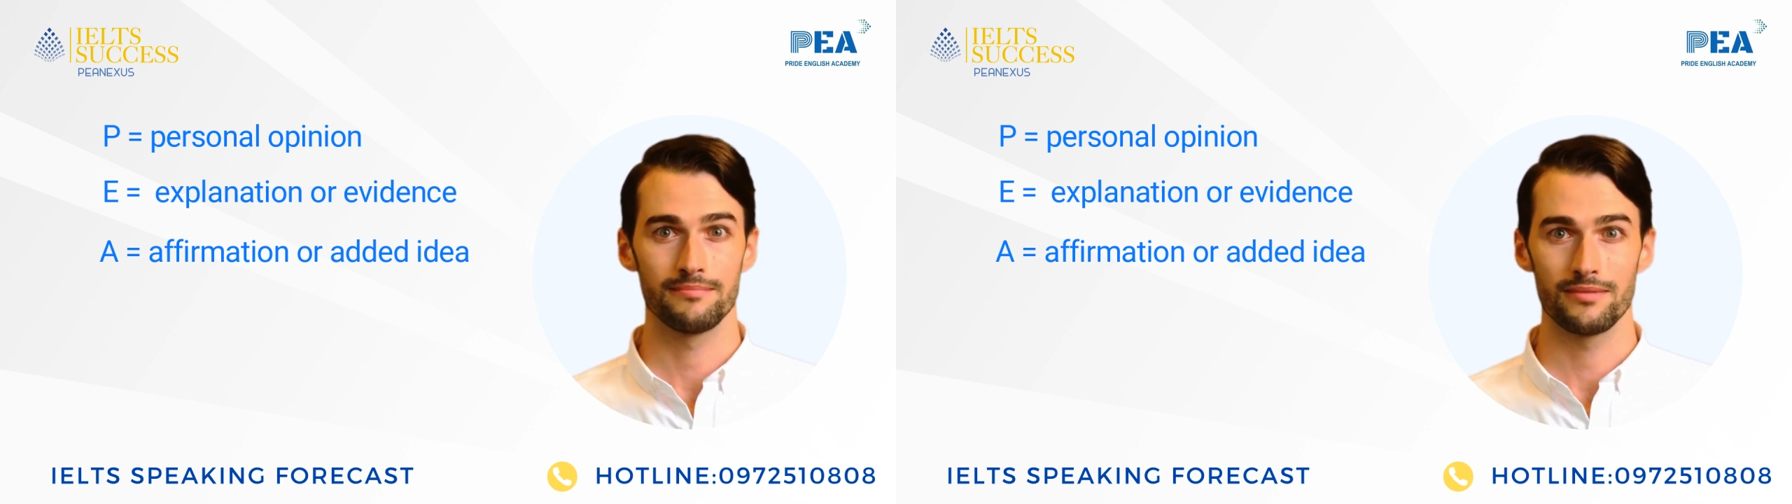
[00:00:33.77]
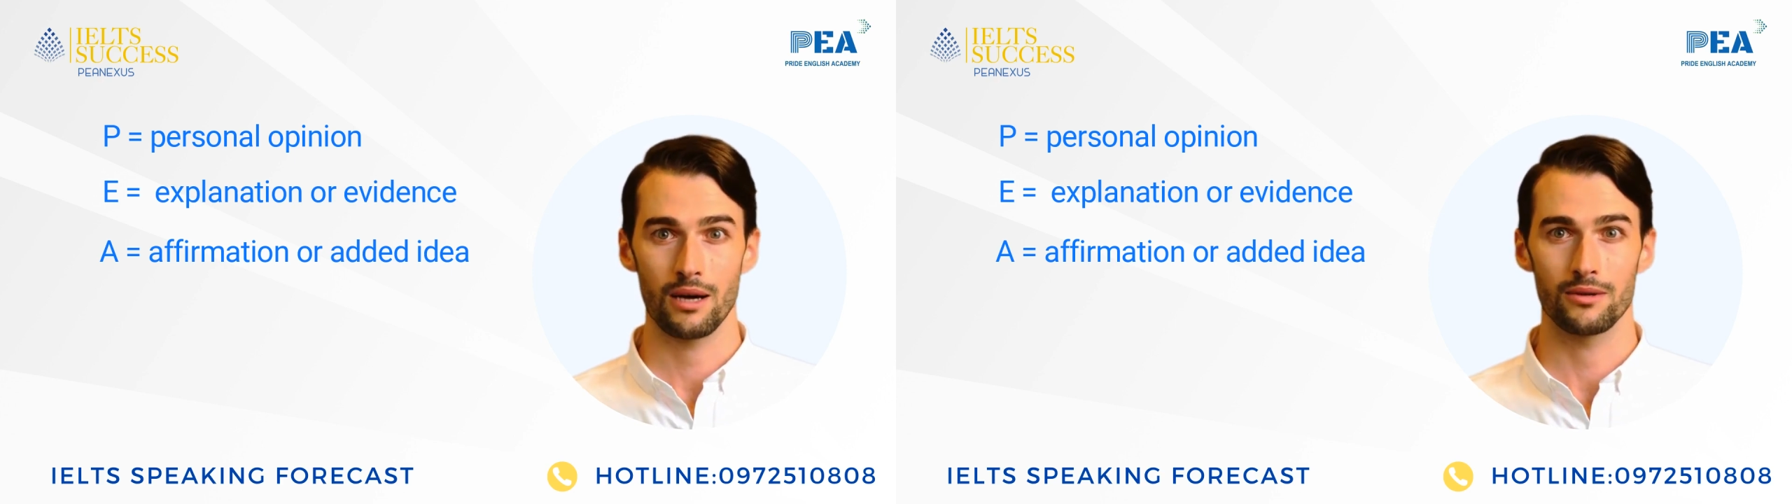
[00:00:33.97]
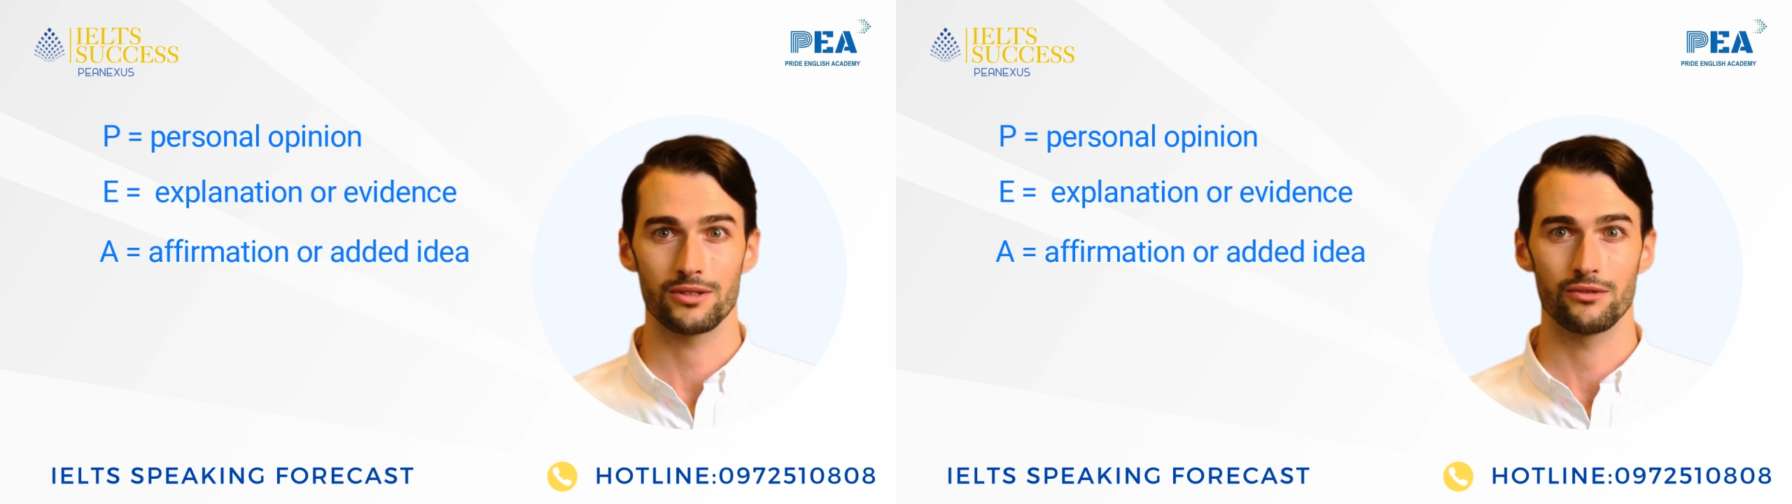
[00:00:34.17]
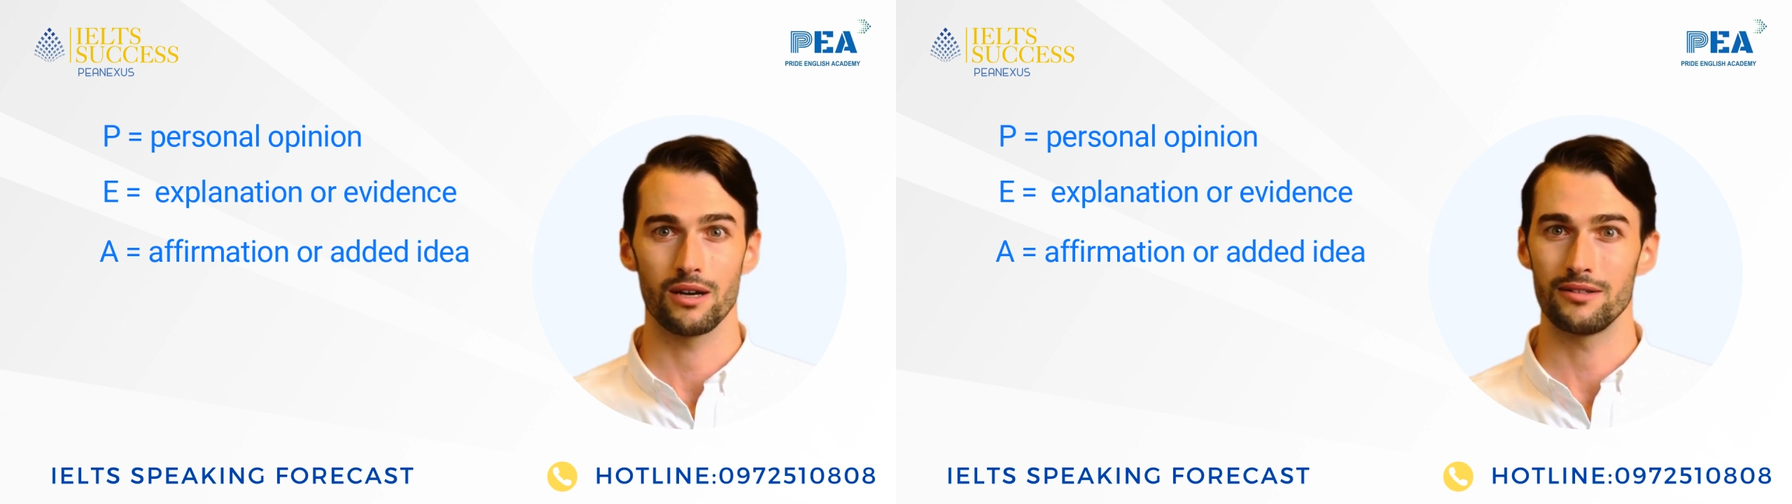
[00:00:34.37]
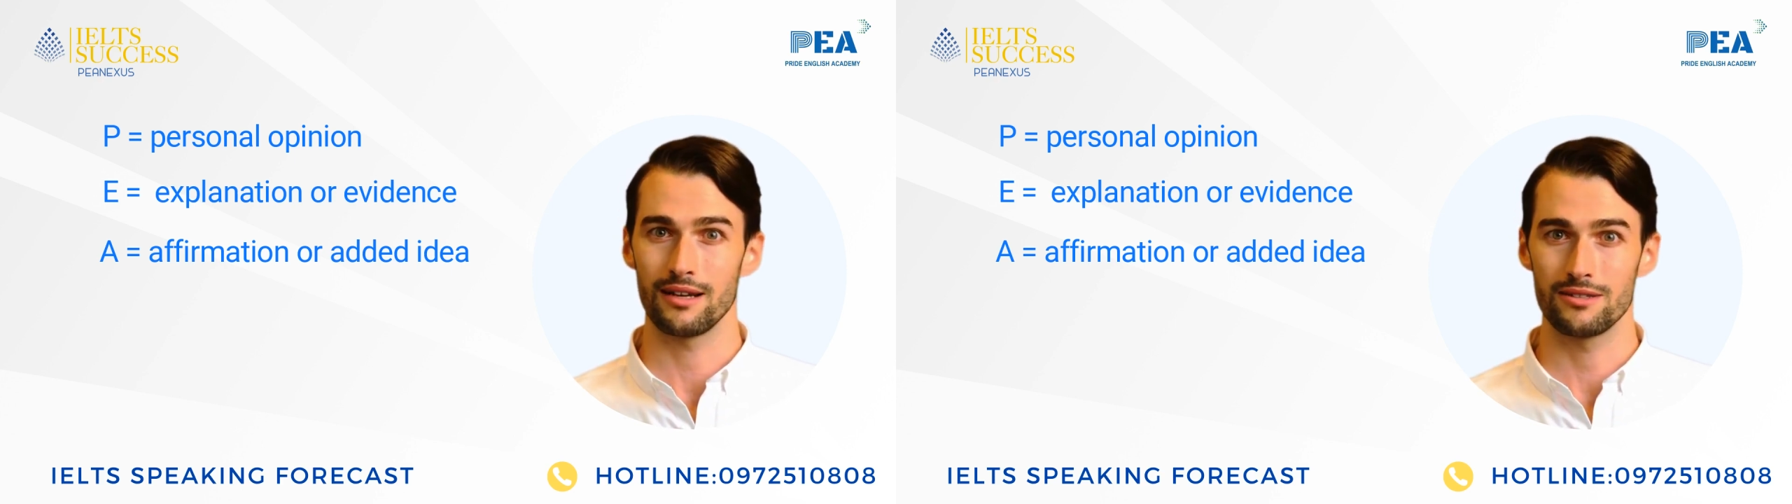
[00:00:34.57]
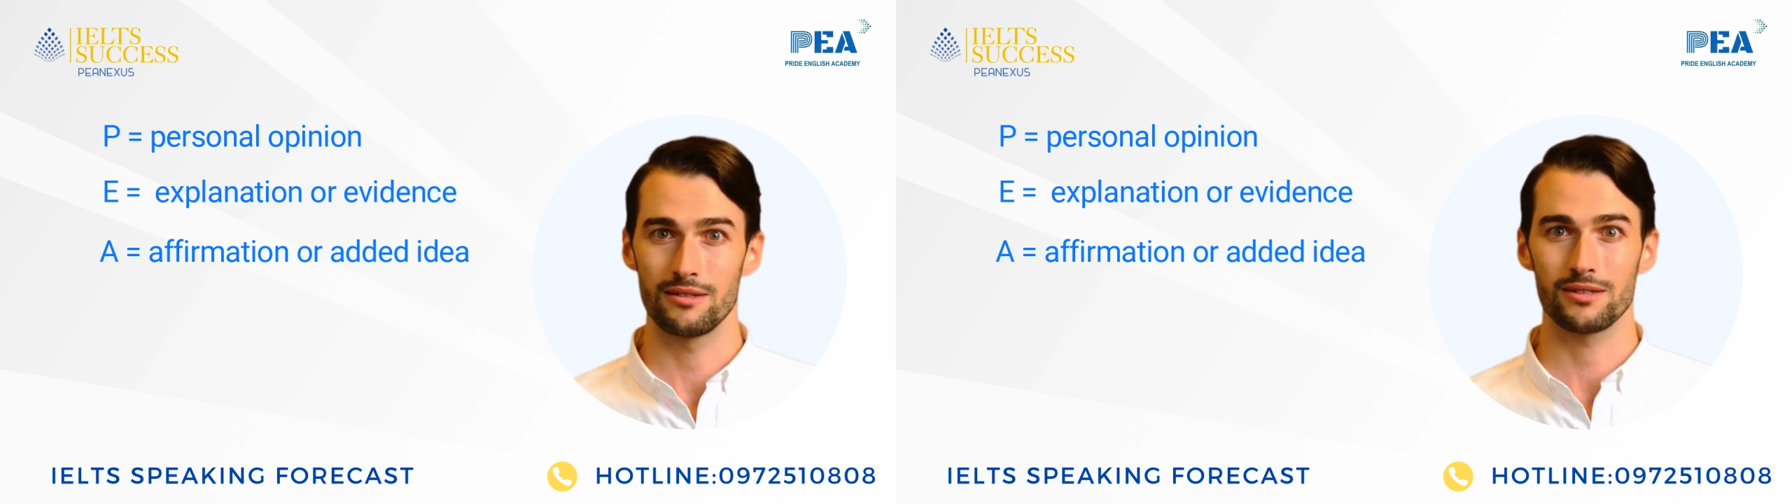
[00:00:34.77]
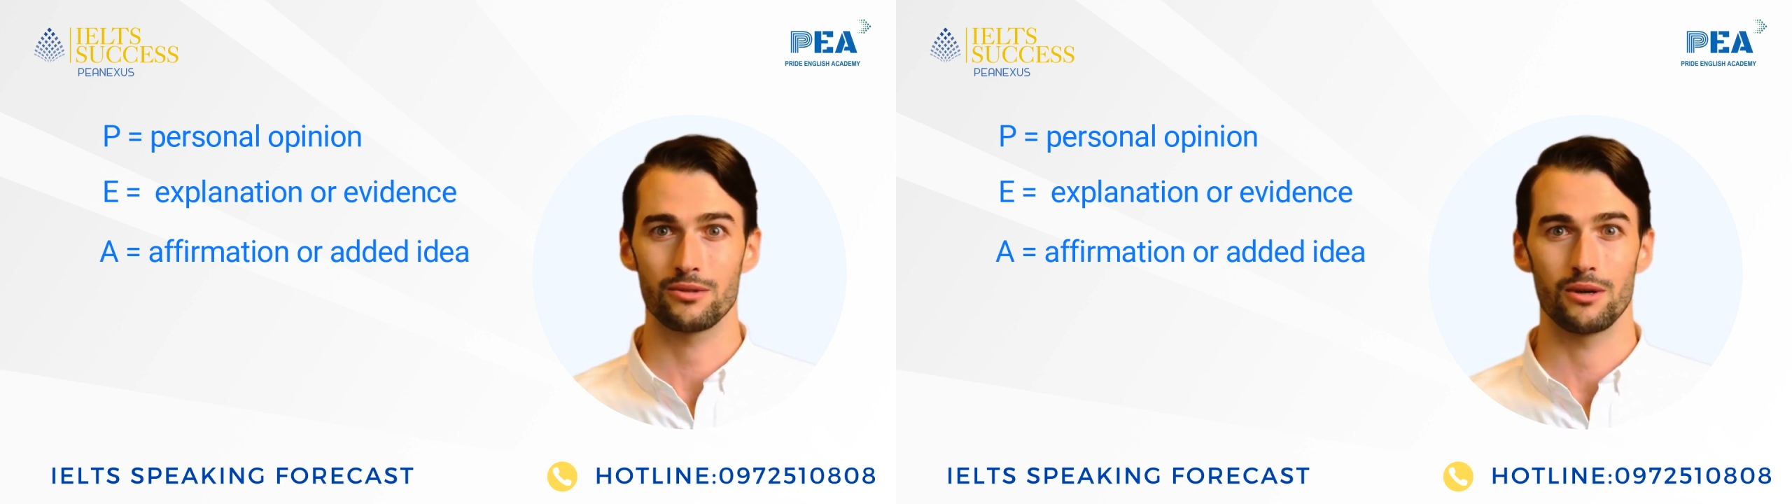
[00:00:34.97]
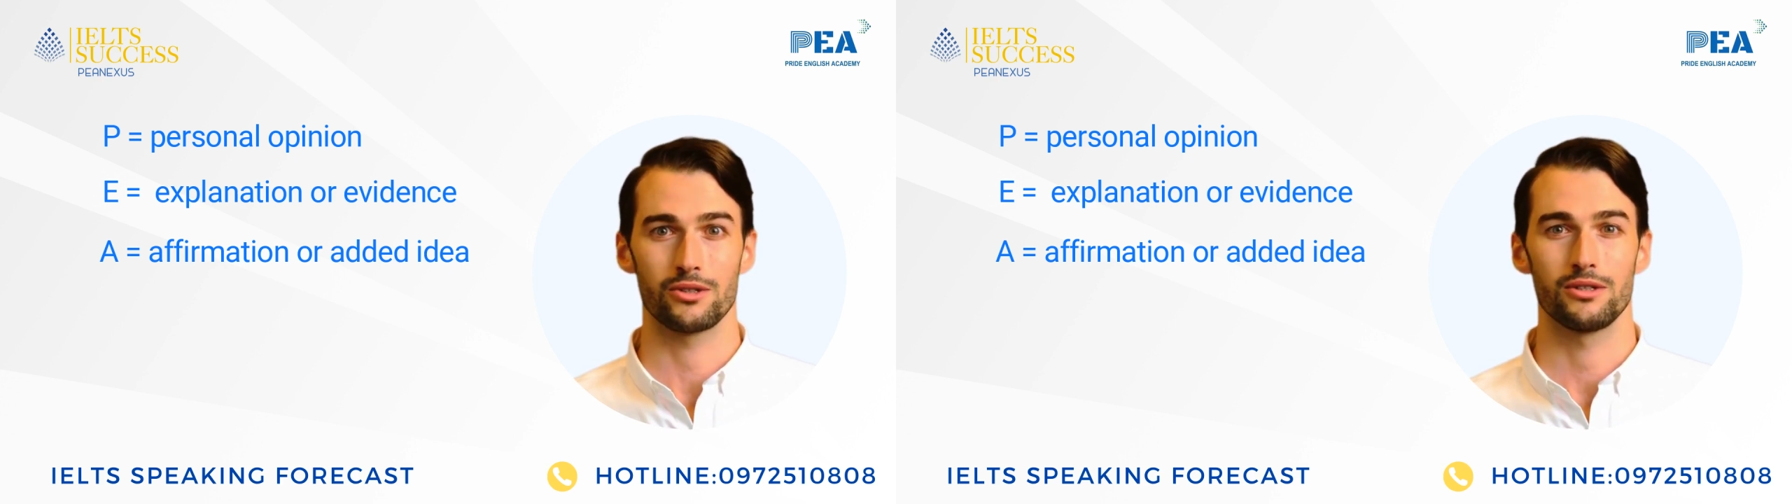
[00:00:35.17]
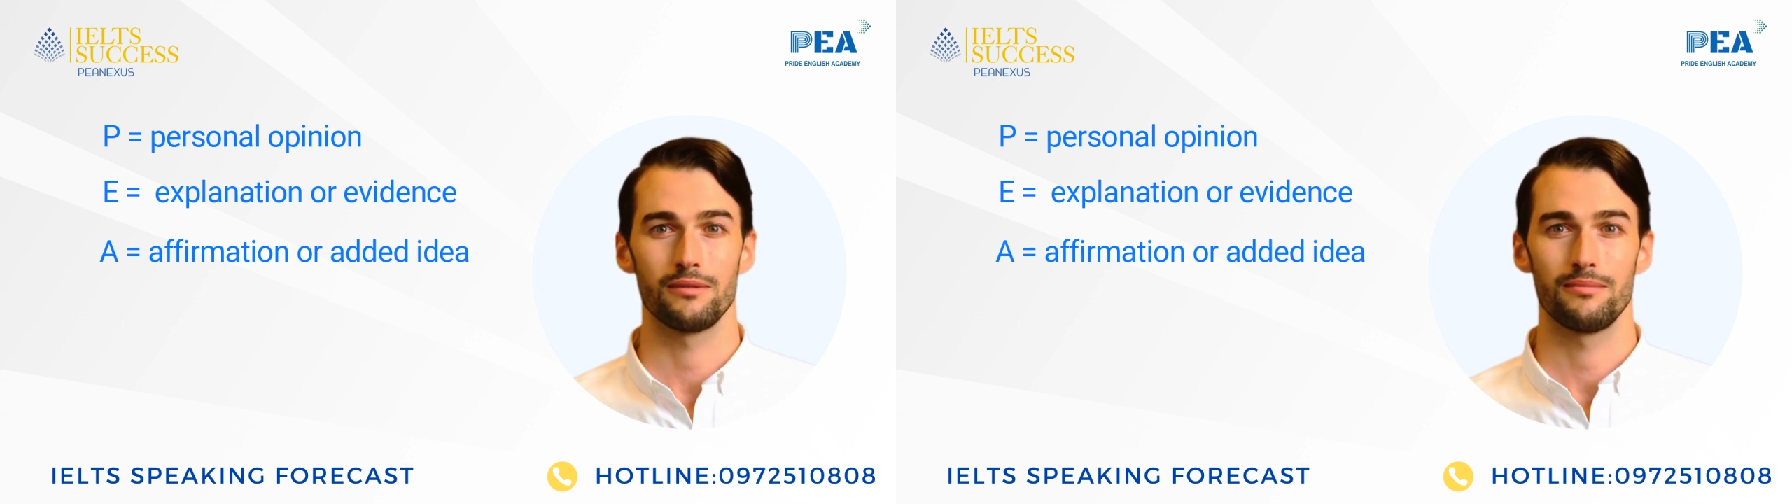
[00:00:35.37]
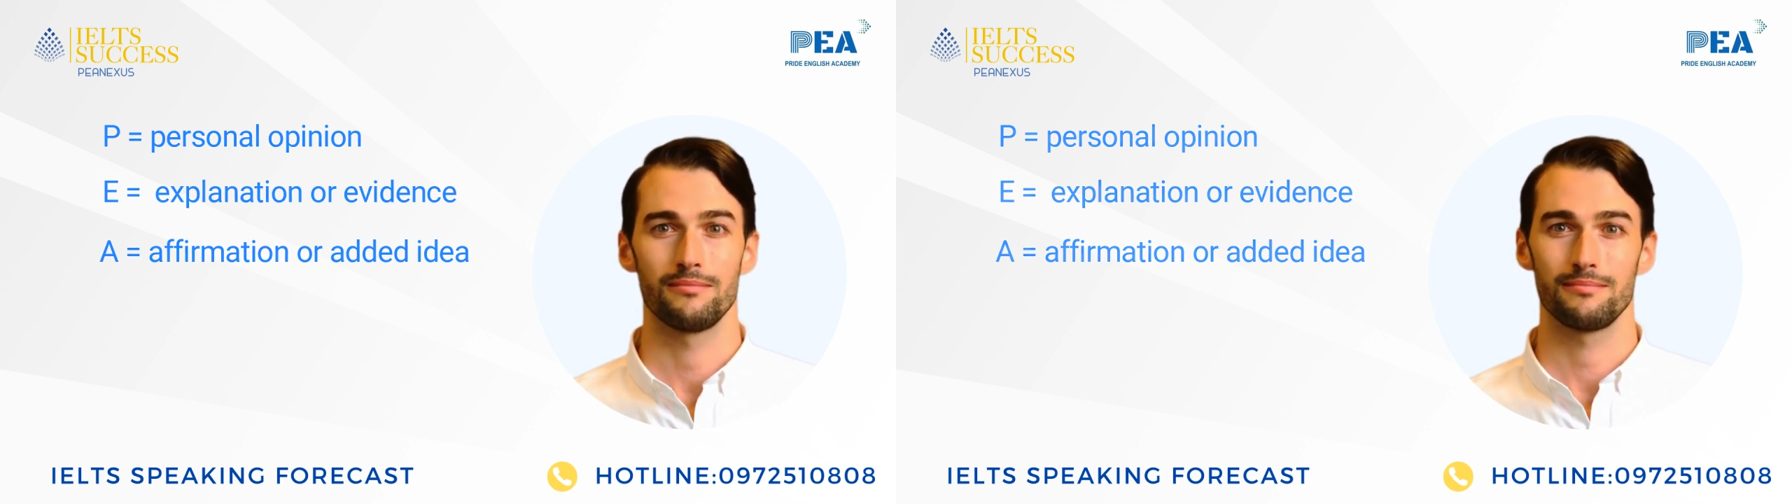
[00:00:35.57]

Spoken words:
Now let's try to answer this question.